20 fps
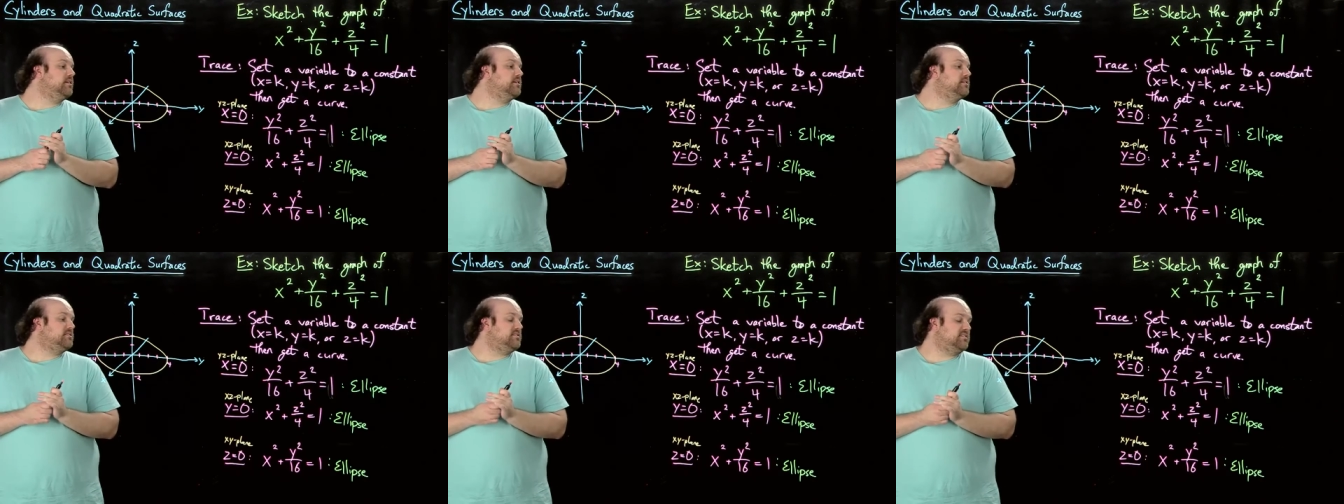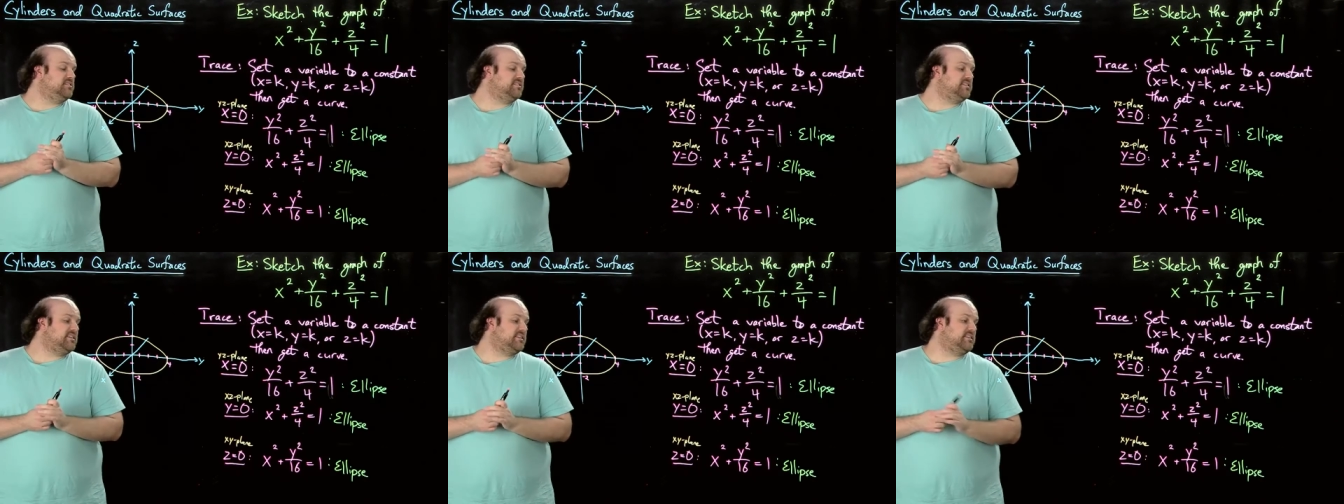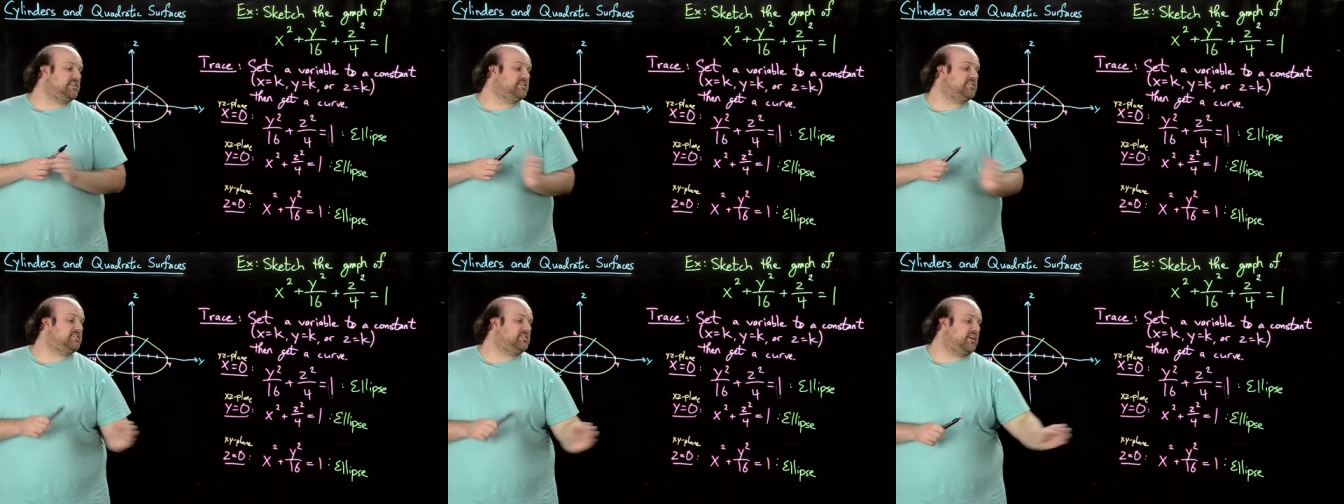So let's get
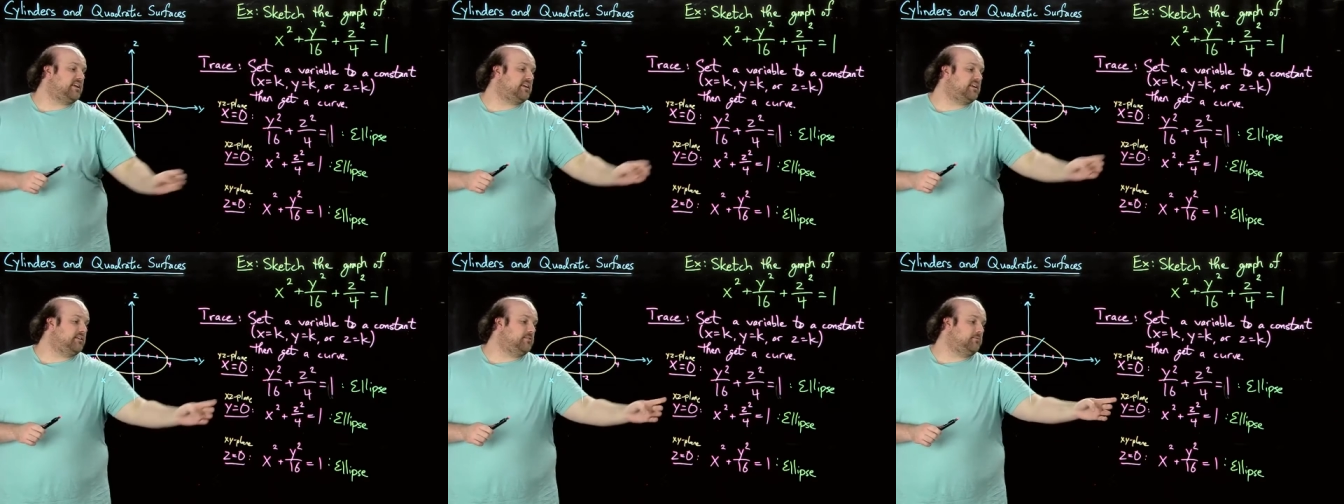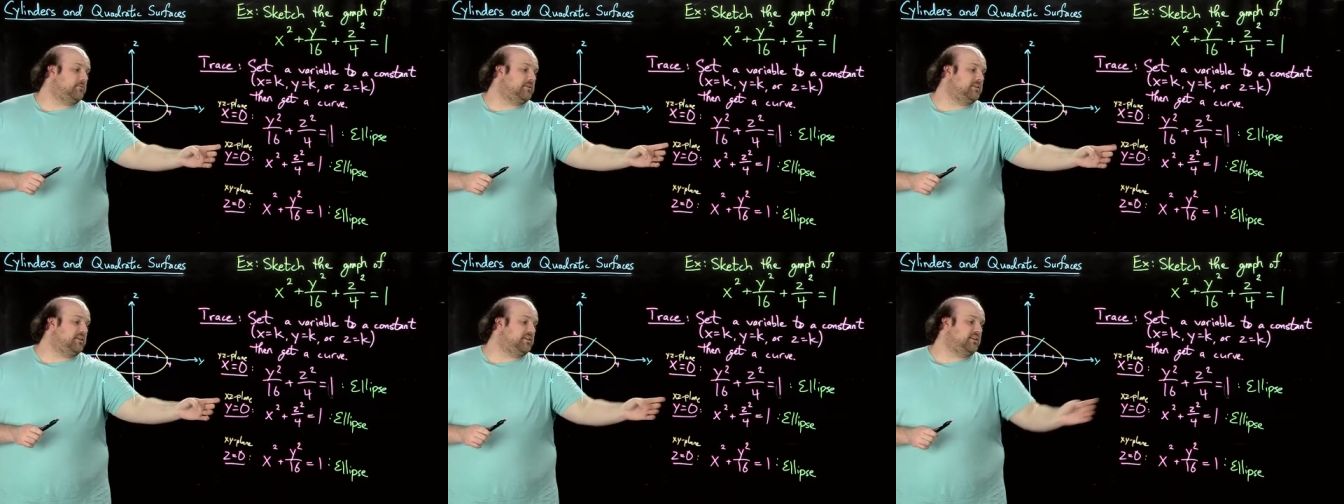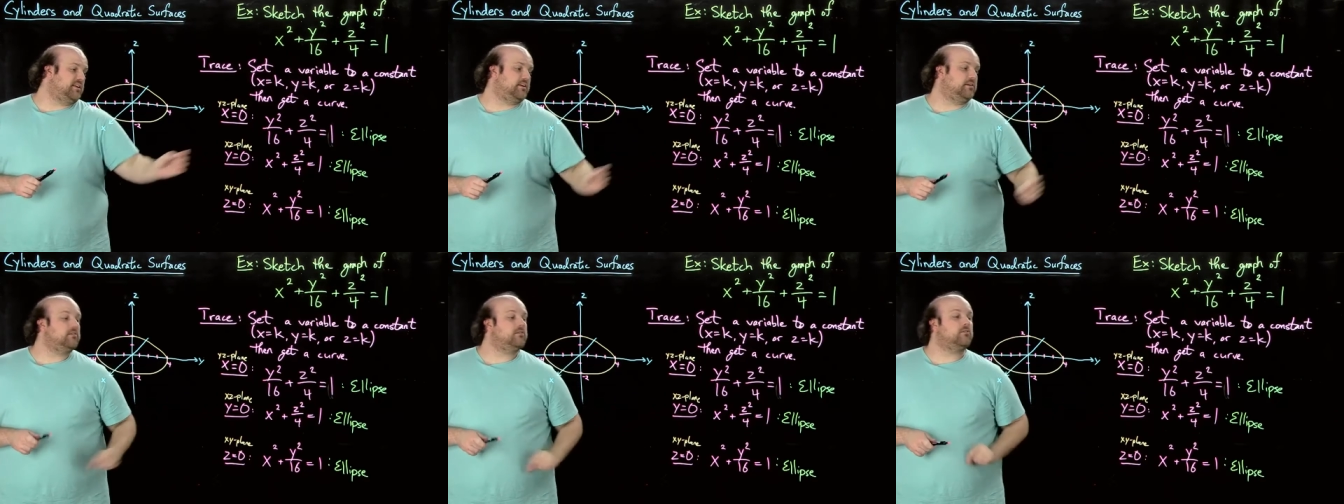the second one in
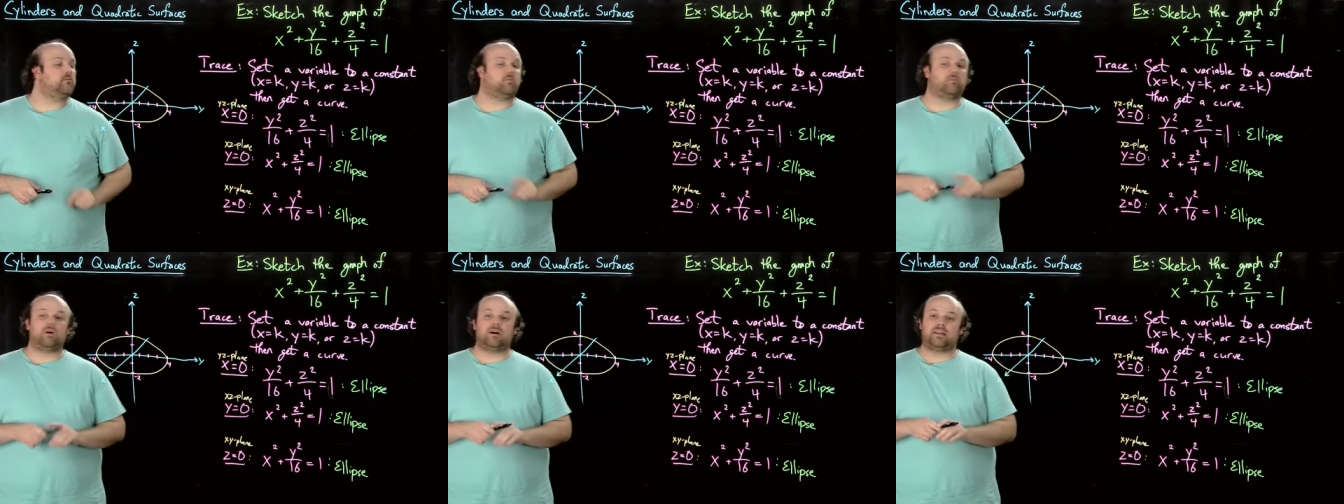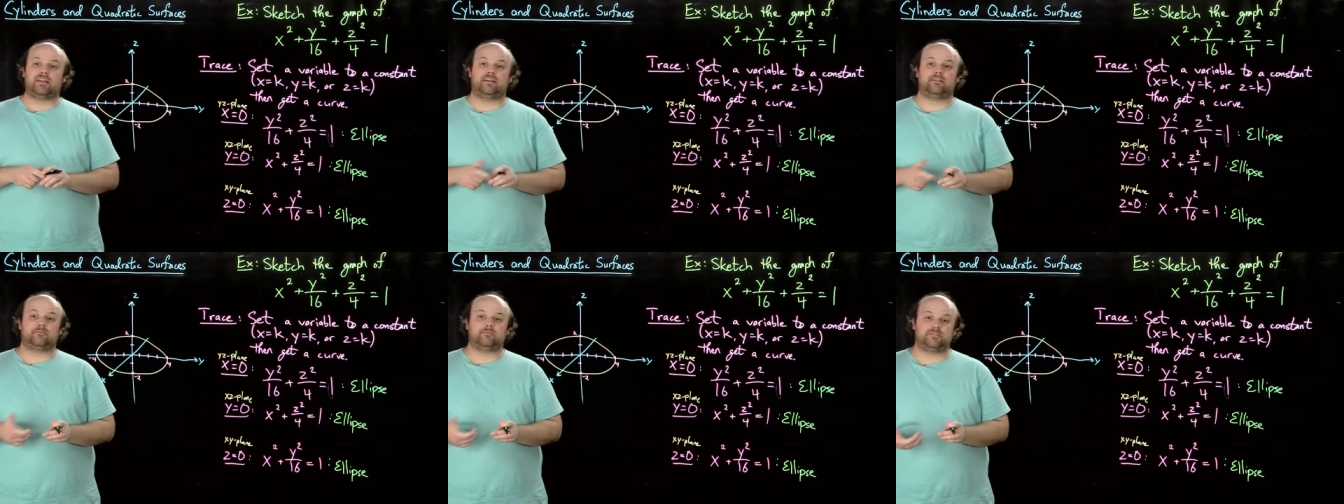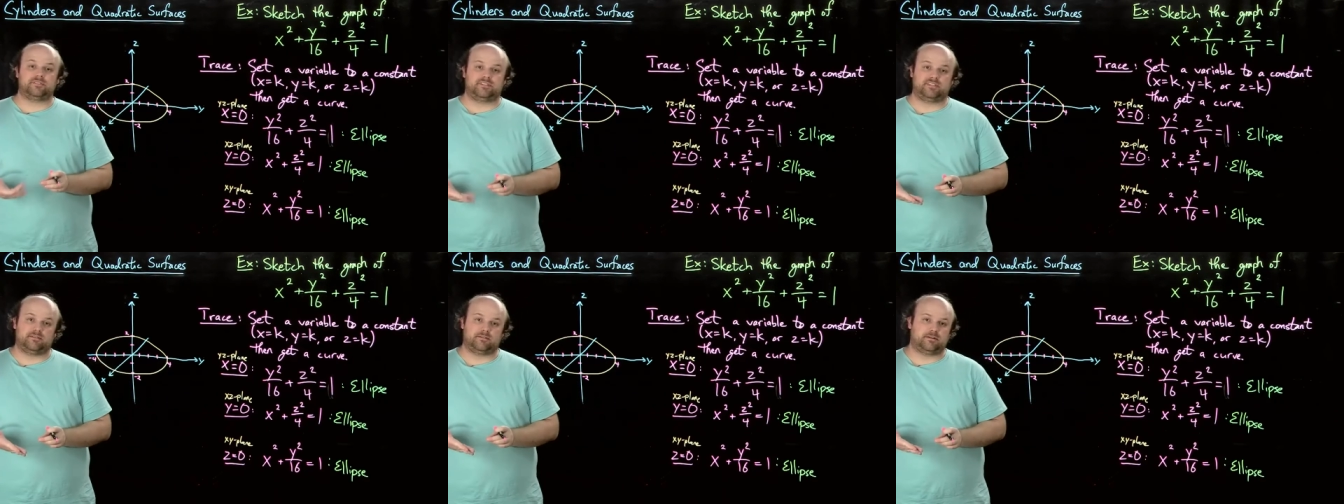here, y
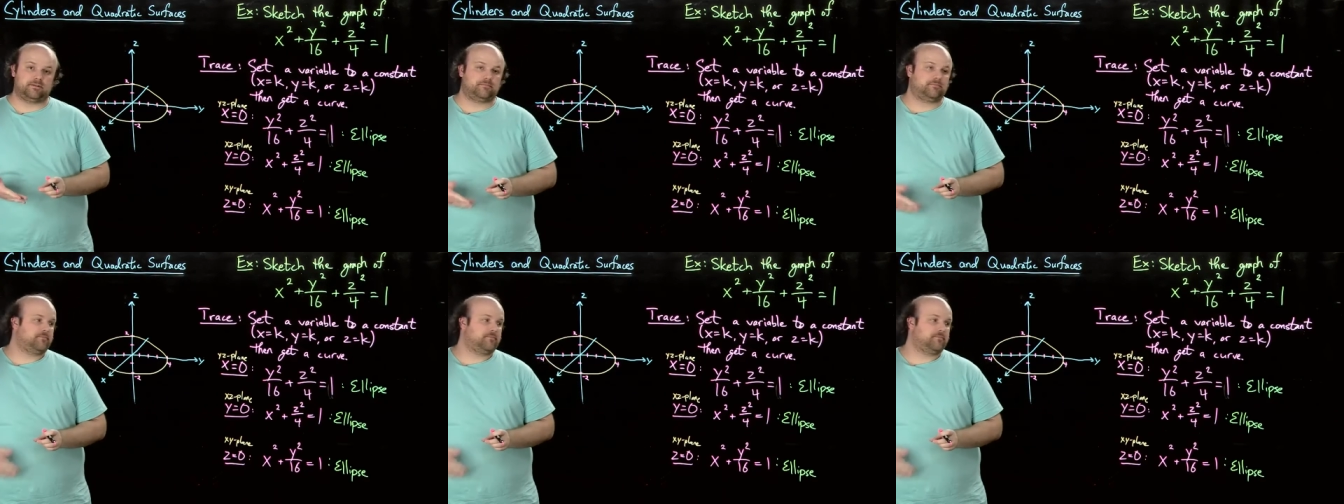equals 0.